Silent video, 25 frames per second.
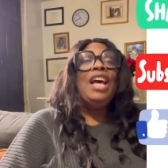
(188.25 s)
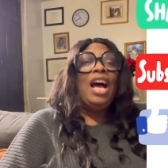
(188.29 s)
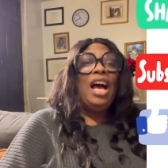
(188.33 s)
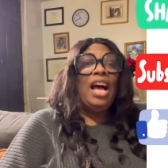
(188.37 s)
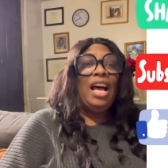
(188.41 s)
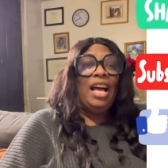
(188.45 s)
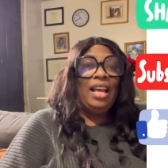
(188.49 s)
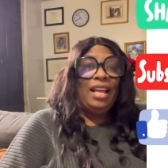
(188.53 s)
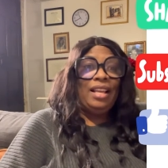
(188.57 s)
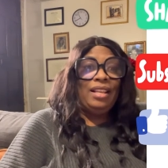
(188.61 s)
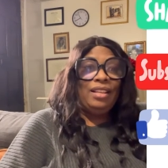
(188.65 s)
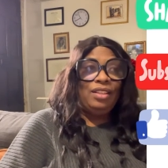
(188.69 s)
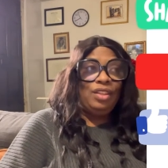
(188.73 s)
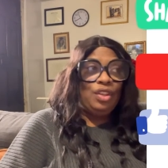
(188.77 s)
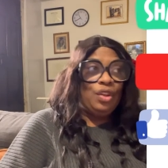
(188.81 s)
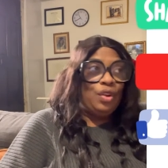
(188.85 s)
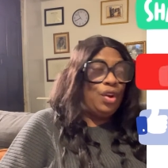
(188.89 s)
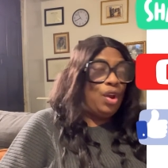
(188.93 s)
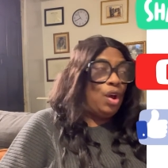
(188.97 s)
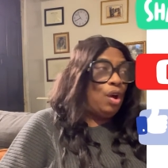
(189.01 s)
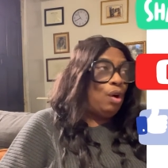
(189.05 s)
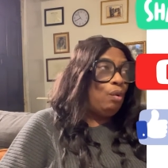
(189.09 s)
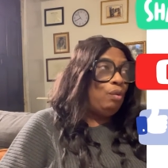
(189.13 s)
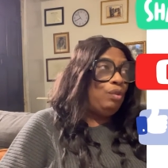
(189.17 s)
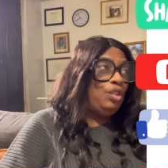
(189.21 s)
you
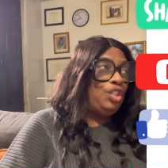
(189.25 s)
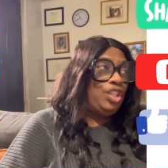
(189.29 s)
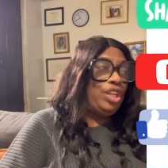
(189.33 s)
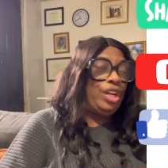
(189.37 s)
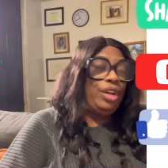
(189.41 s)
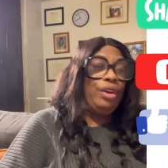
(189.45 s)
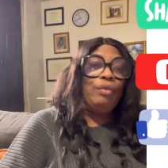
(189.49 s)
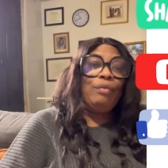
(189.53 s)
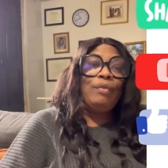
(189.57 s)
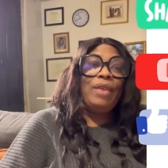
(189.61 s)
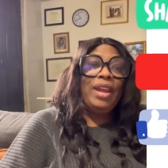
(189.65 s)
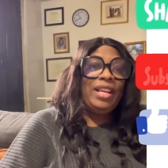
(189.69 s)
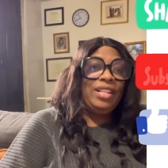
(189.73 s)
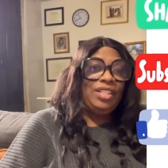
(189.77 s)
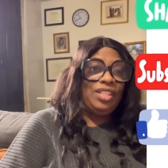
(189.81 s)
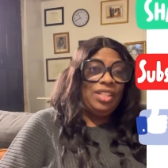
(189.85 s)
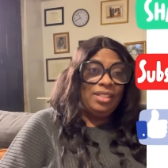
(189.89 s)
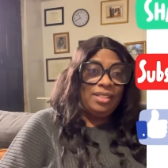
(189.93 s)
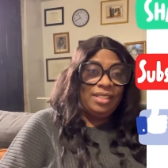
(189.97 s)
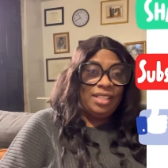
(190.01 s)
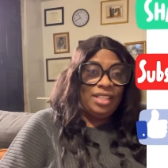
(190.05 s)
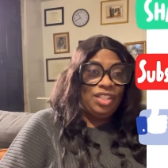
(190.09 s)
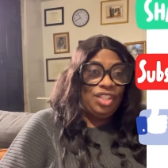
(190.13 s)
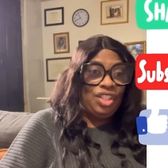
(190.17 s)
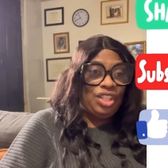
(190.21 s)
know,
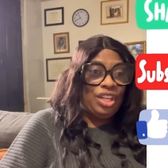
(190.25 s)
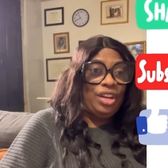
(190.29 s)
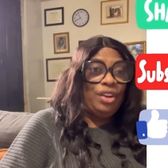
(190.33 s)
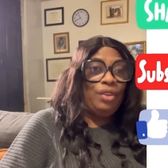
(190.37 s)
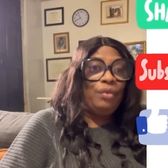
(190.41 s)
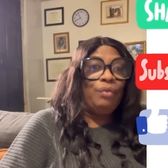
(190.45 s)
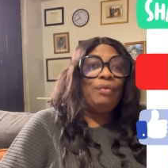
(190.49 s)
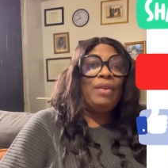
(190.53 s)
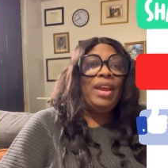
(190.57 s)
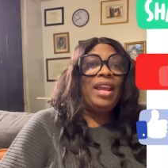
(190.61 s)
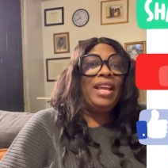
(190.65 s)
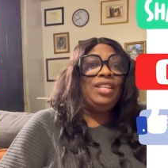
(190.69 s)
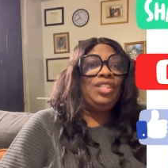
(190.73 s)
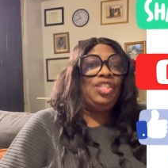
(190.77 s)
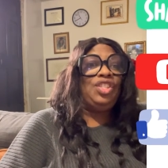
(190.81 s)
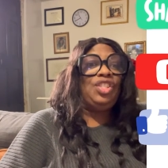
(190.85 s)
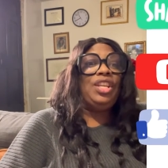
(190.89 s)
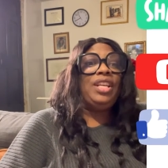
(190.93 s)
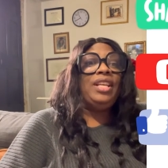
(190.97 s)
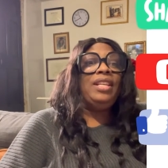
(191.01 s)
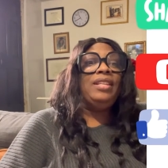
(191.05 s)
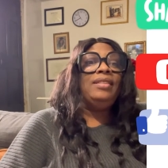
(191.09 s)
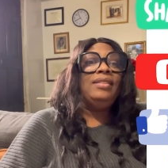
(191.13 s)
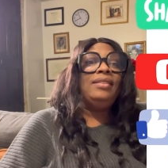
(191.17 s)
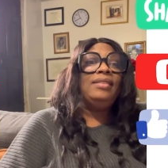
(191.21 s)
generations and
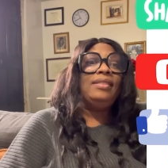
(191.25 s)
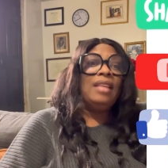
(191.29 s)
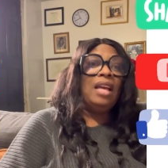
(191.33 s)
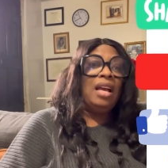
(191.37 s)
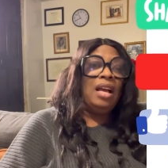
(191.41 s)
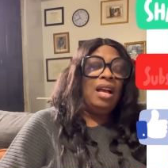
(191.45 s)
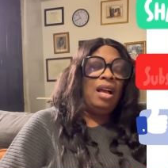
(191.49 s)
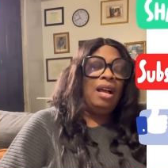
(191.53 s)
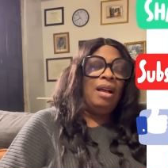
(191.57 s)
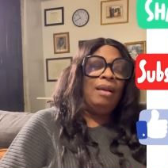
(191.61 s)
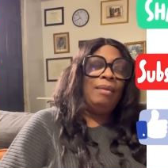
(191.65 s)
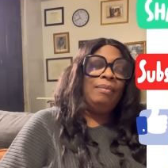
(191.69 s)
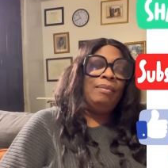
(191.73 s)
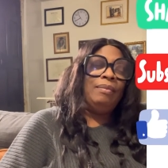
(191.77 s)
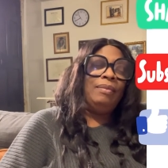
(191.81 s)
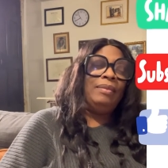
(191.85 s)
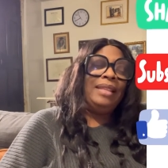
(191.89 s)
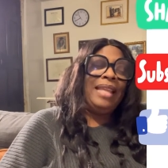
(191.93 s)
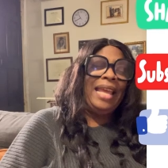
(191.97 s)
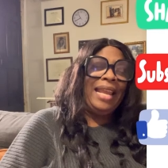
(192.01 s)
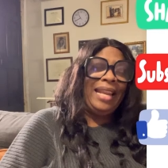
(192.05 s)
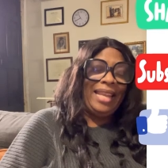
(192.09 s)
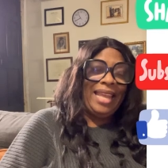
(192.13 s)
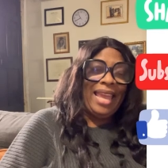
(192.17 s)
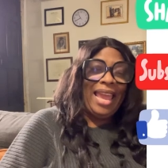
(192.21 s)
generations
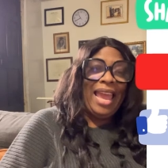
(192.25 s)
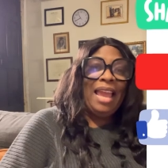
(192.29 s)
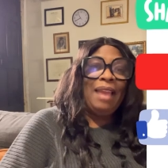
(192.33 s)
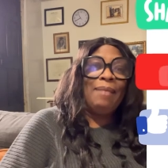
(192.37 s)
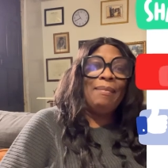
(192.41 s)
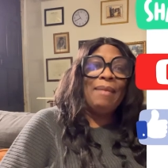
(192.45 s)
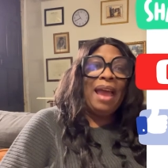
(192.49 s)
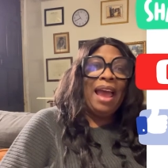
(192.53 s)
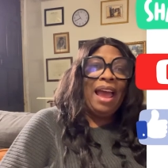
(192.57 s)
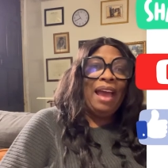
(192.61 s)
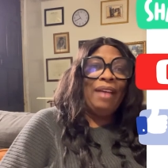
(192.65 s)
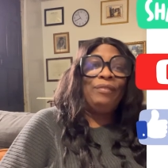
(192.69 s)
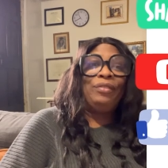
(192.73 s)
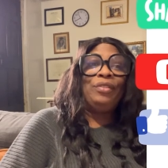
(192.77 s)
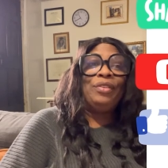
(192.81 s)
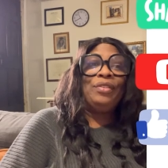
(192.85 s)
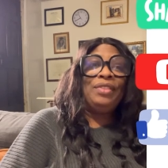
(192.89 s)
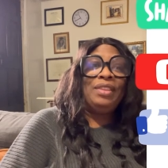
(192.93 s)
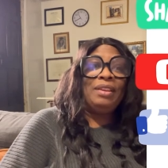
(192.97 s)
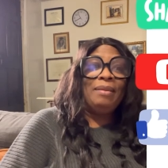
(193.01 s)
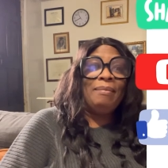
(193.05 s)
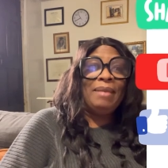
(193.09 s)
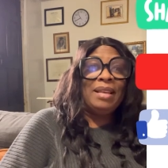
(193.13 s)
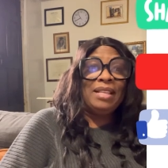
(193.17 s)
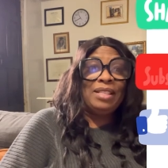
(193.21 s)
that came after
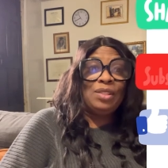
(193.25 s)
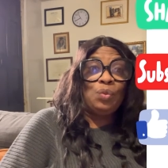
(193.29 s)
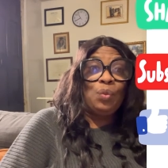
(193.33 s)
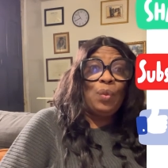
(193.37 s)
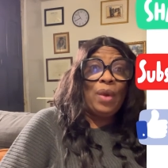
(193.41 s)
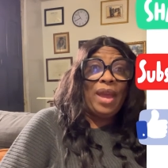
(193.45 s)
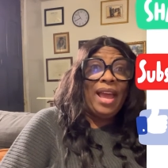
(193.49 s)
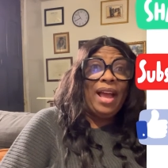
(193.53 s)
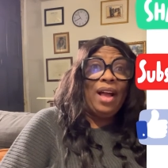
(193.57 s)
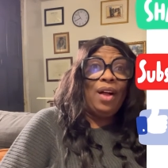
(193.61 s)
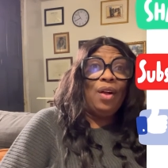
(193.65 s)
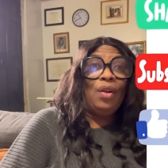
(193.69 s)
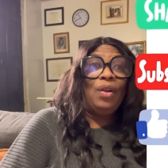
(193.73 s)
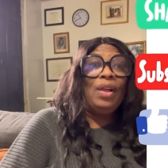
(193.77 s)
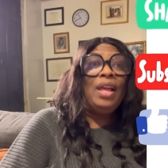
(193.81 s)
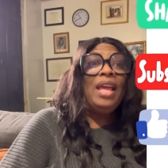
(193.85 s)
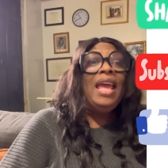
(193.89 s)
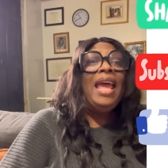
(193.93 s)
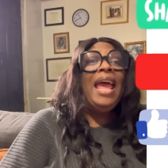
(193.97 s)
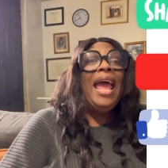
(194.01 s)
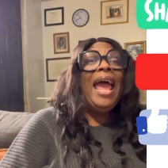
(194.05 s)
them as well.